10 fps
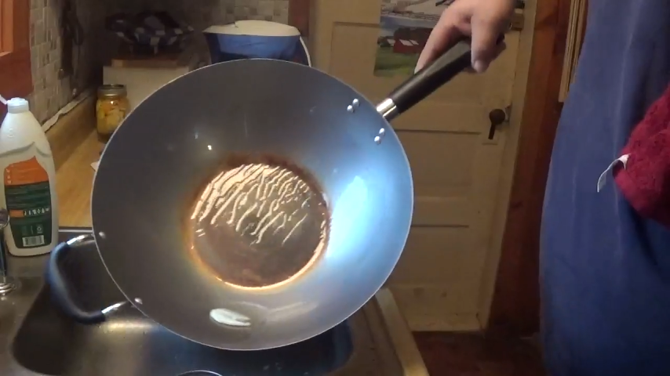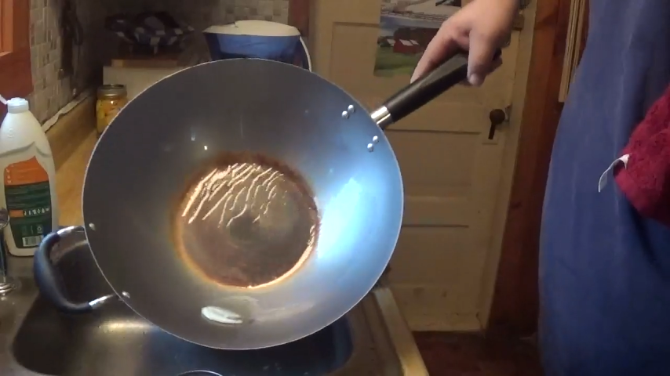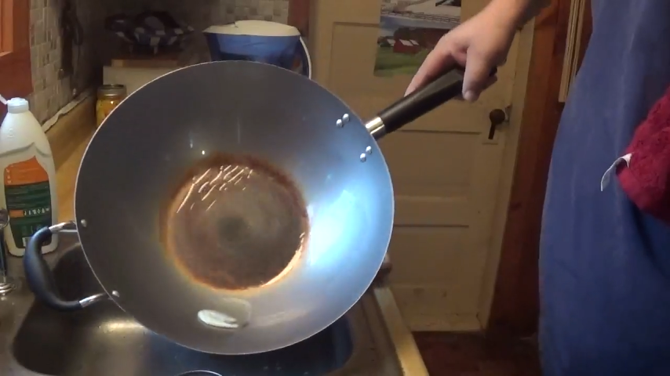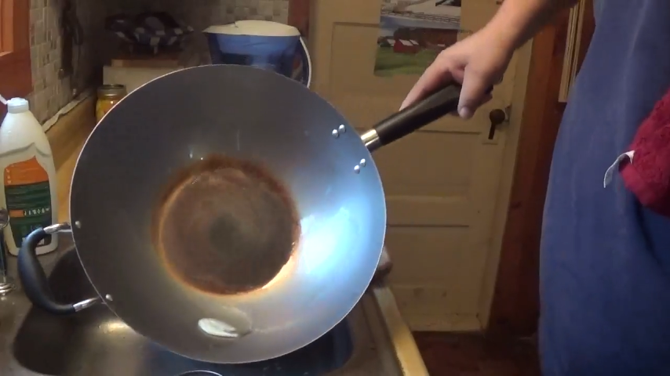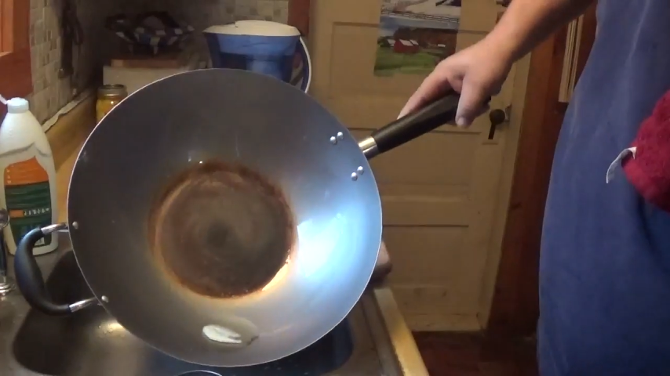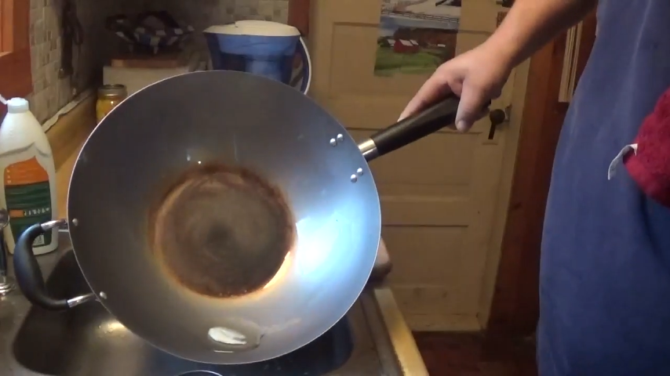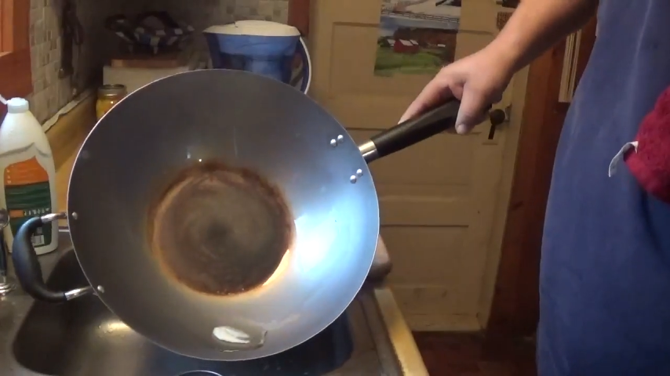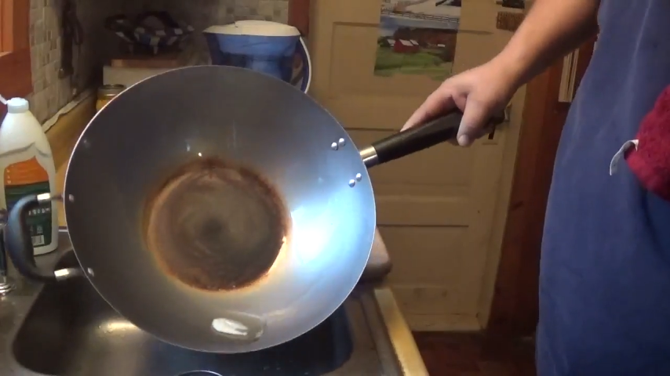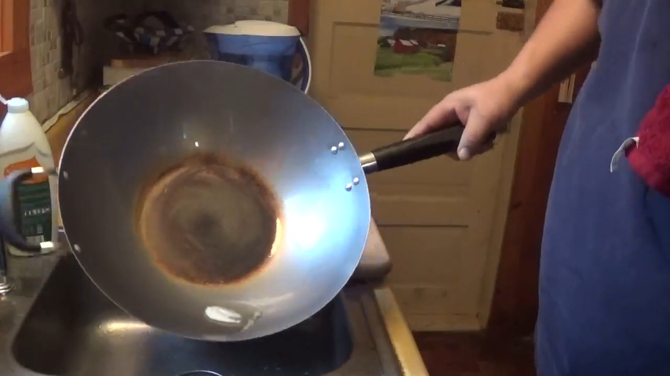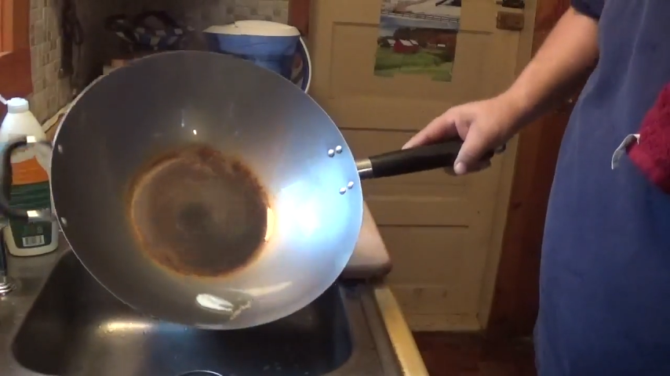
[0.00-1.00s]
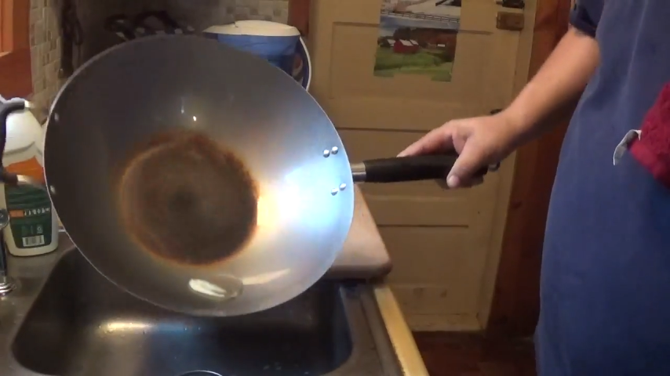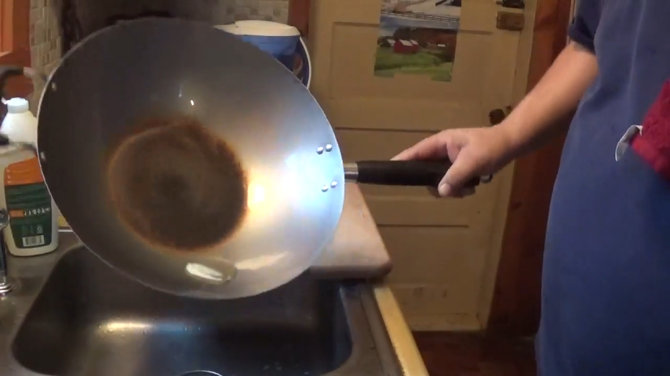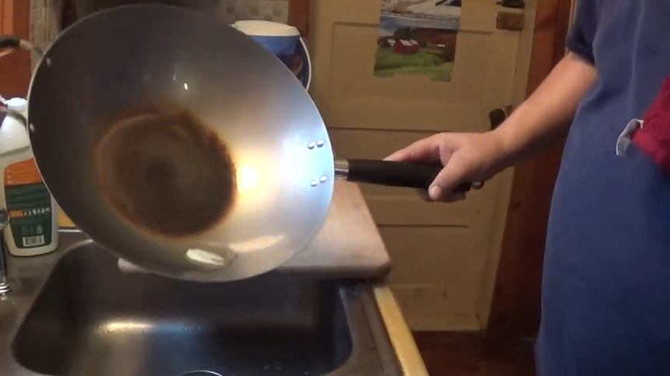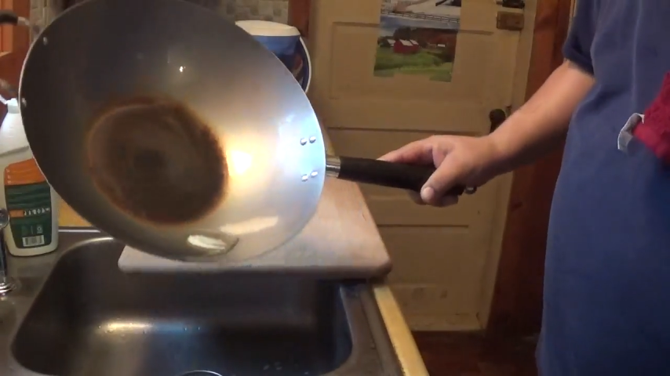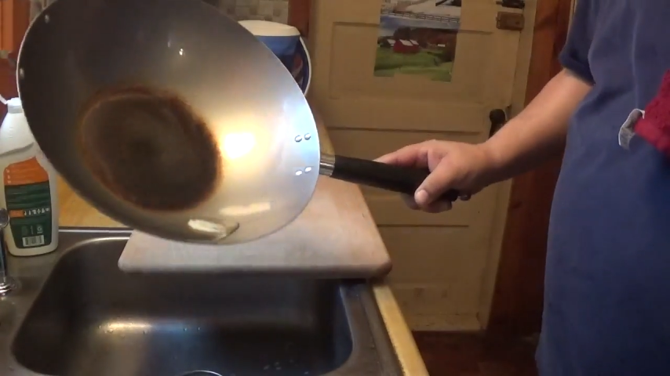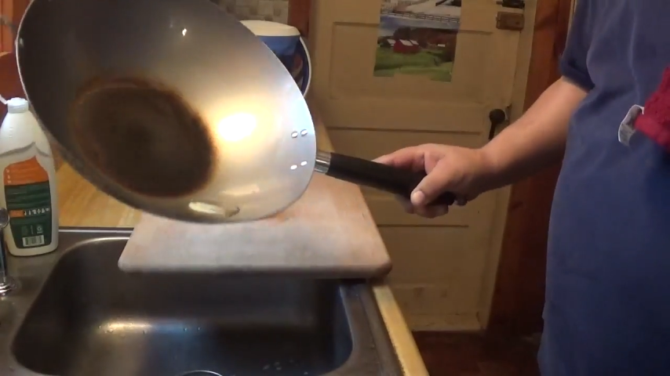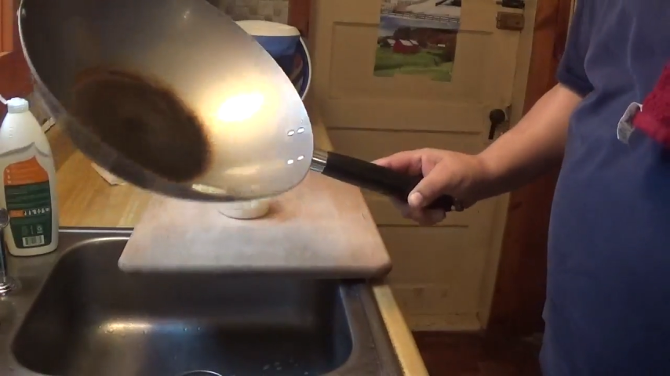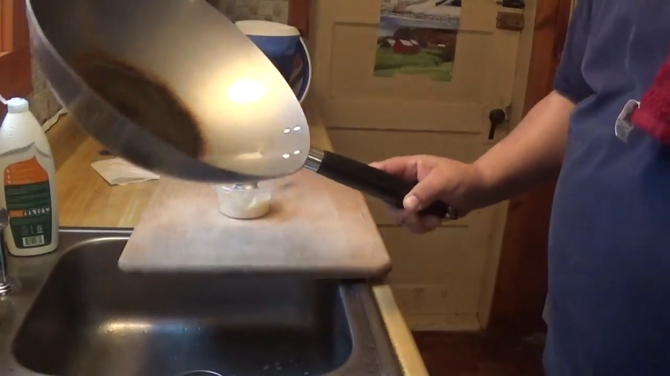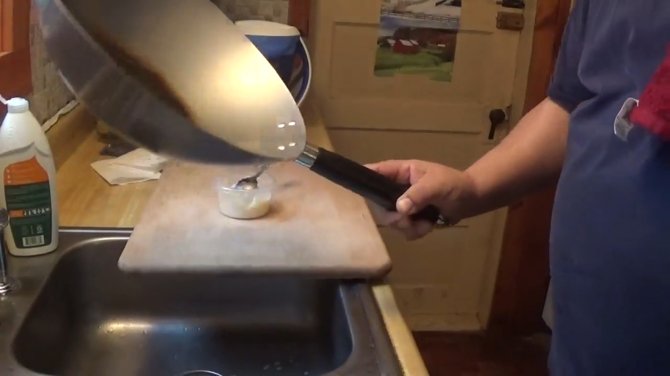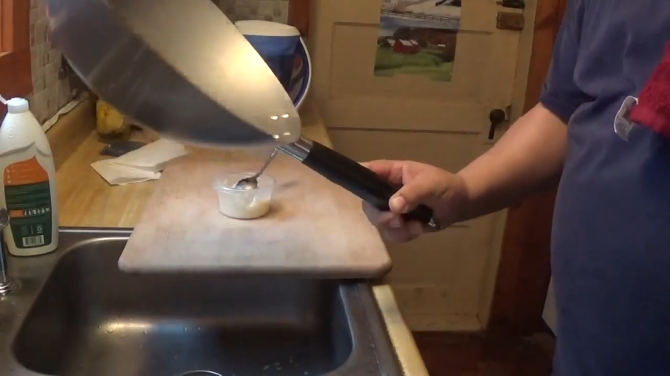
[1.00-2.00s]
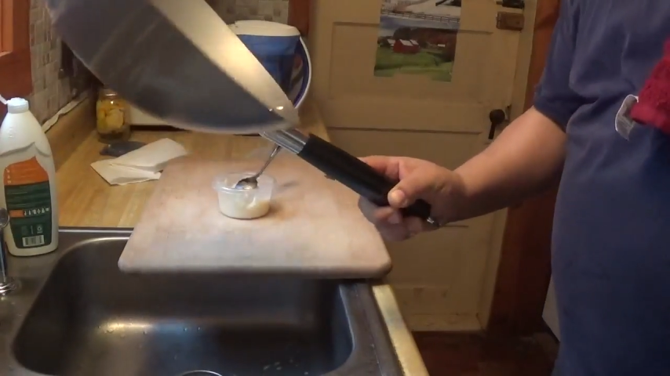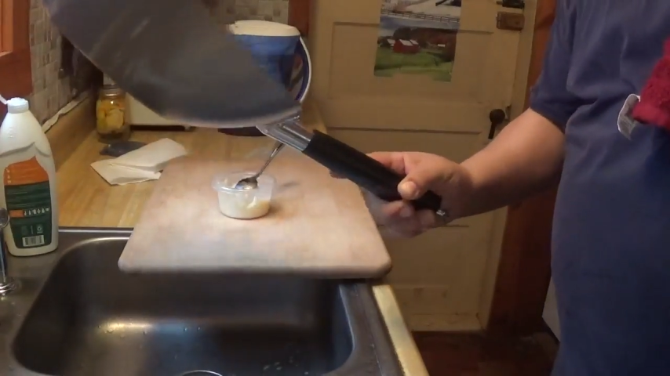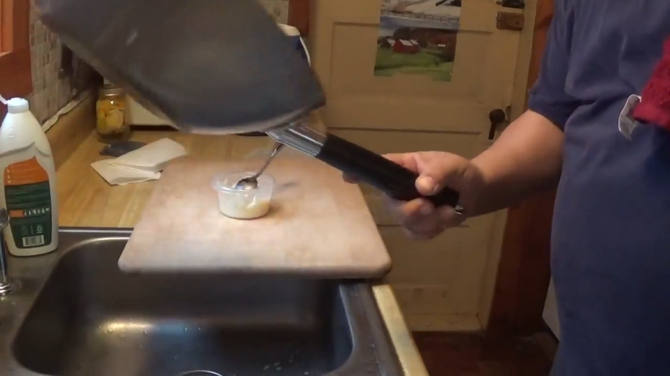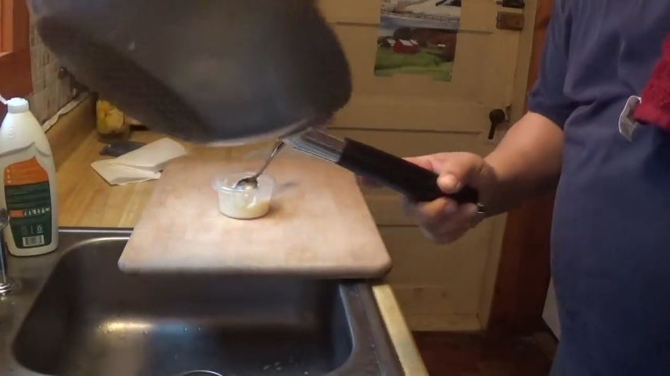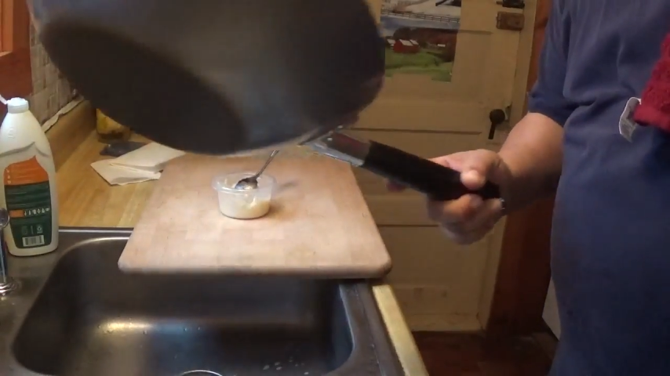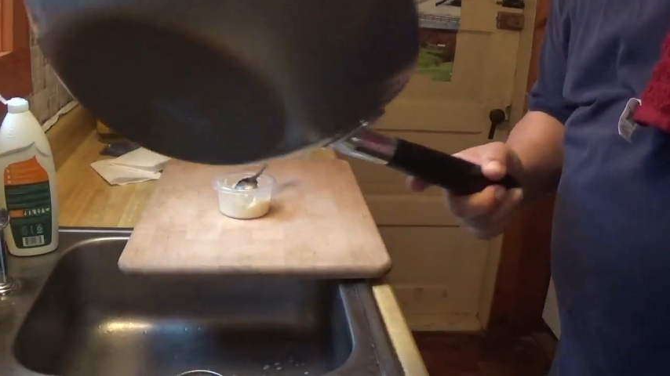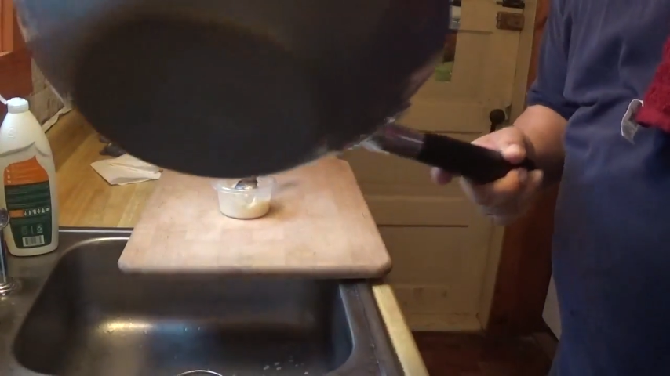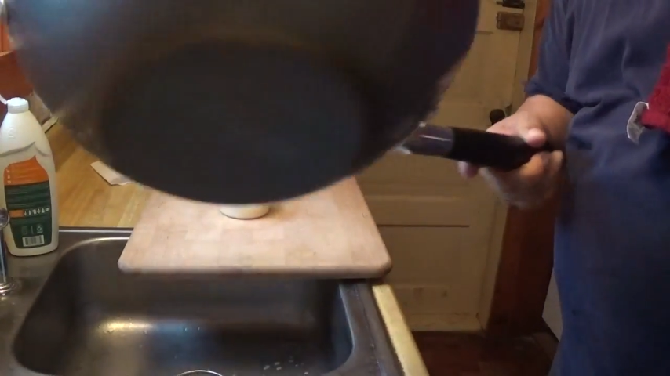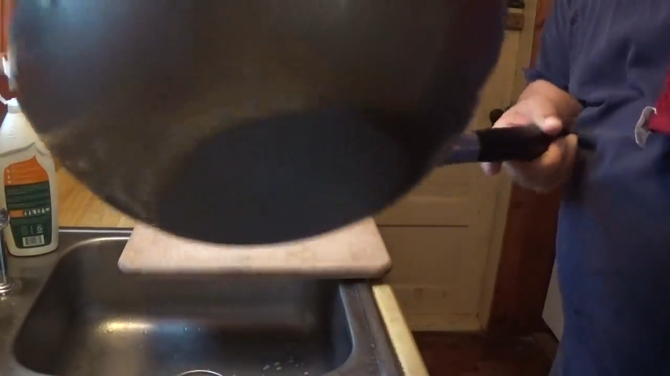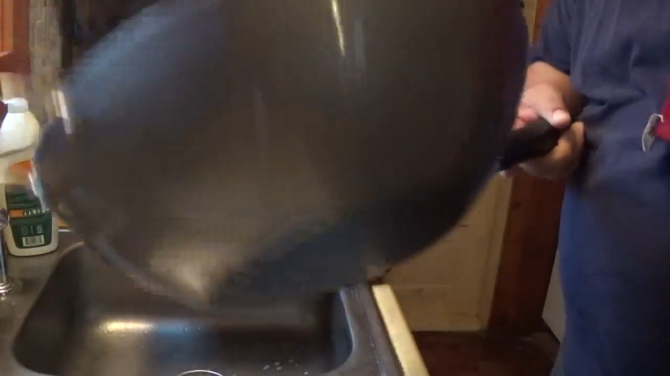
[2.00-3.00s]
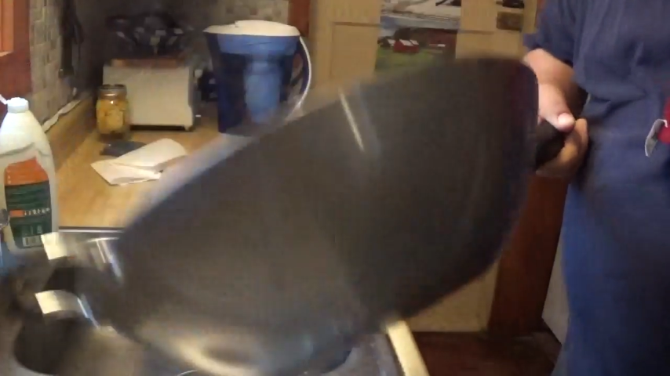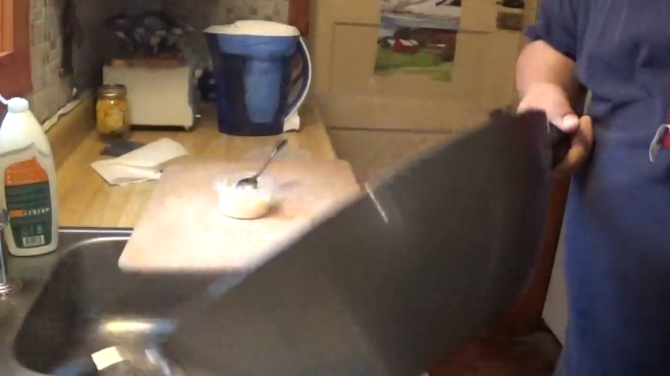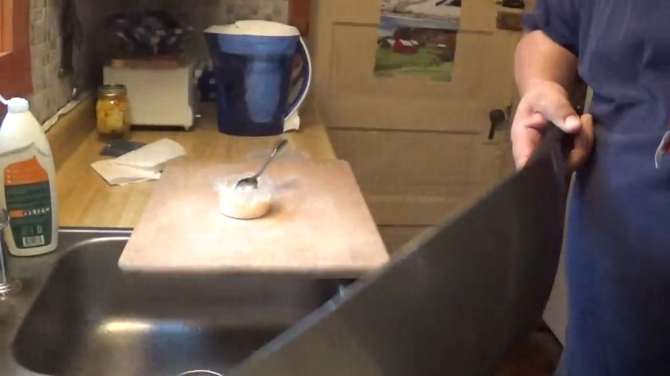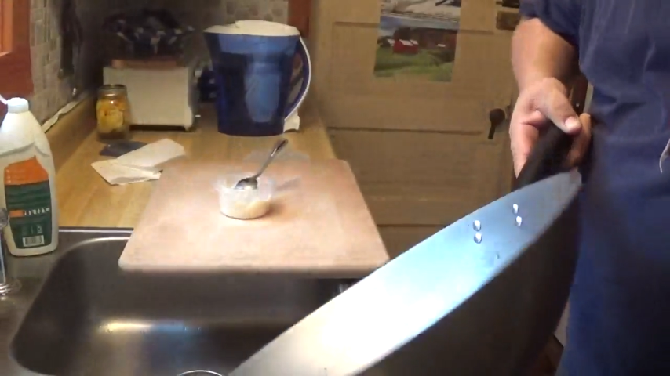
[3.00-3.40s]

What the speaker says: [unreadable: no face in view]